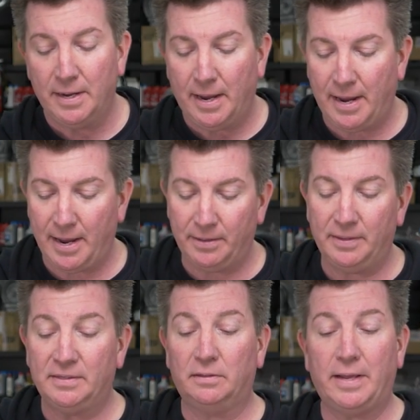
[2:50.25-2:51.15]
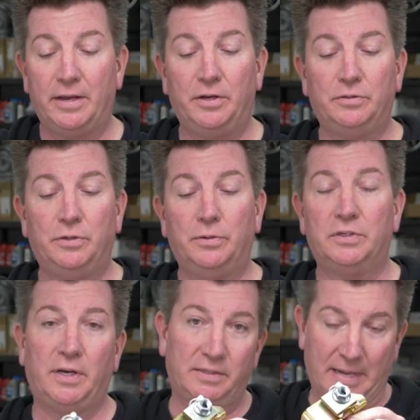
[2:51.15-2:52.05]
and these allow you to
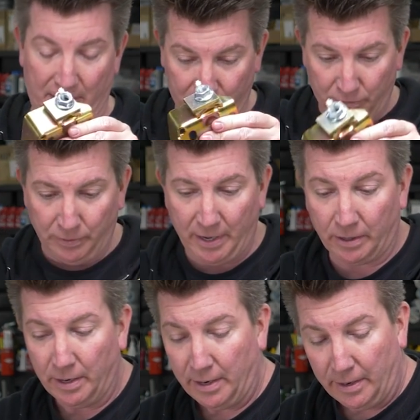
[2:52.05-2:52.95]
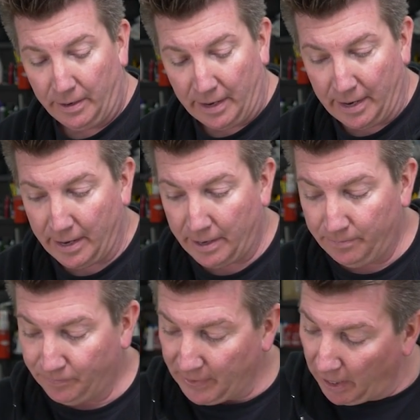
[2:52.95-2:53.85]
adjust that on the rear.
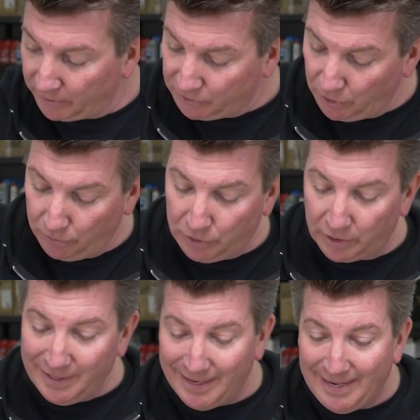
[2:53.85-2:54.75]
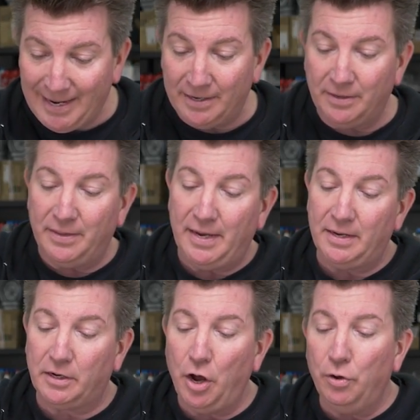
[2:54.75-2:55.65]
Also, you're gonna get
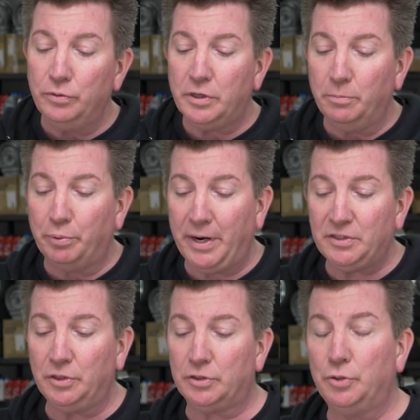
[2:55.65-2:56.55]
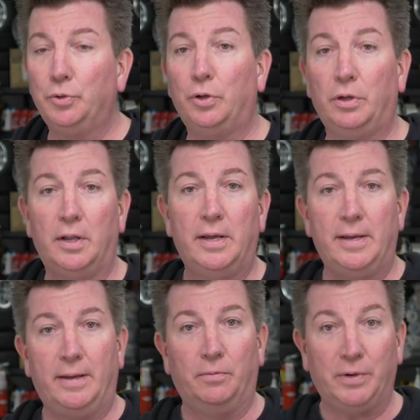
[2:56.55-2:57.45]
the cone compressor tool.
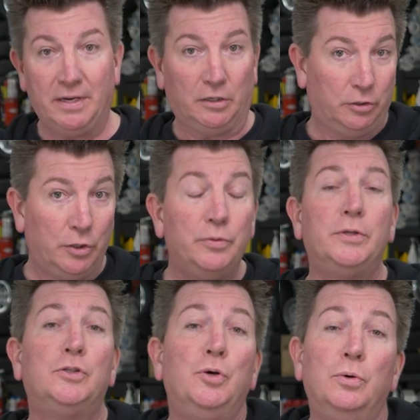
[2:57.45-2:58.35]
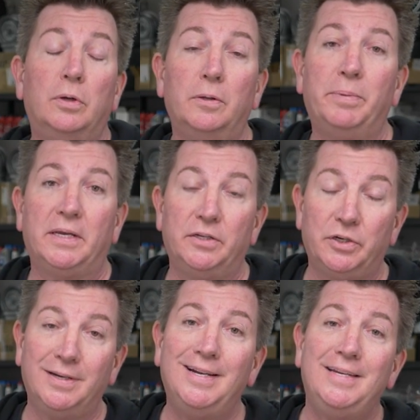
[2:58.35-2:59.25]
We include the tool because
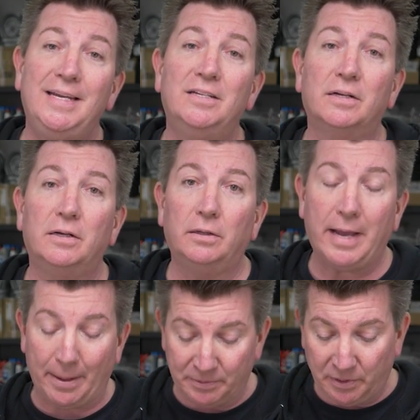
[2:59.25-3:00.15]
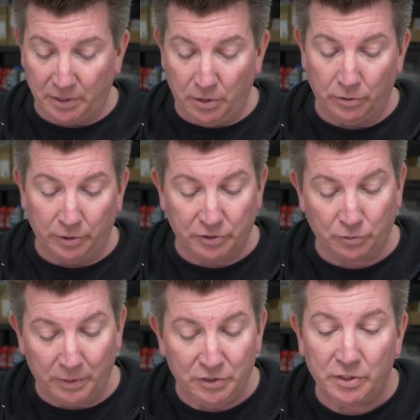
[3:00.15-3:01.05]
you're gonna need to collapse the cone or
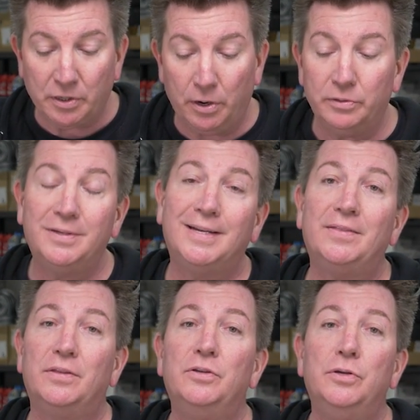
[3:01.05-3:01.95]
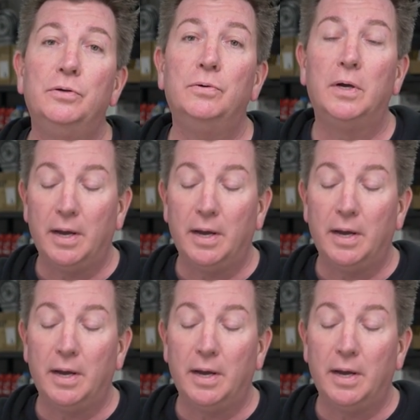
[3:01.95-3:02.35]
squish the cone to get the new